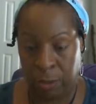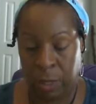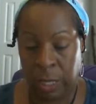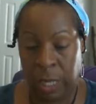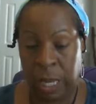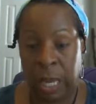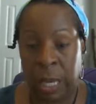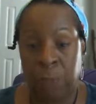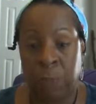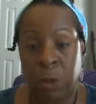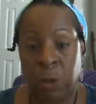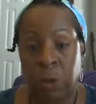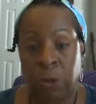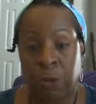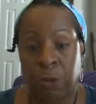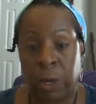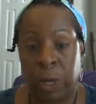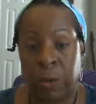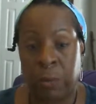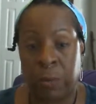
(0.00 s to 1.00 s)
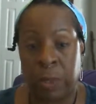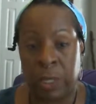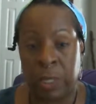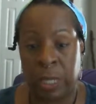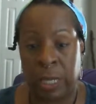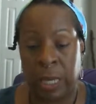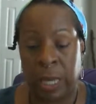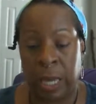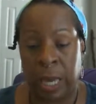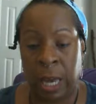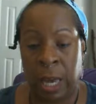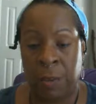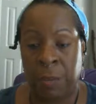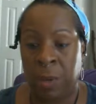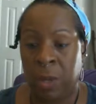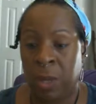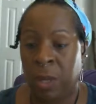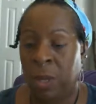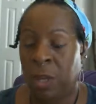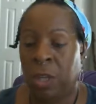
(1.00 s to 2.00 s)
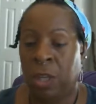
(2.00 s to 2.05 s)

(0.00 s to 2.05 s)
Keep your frequency up.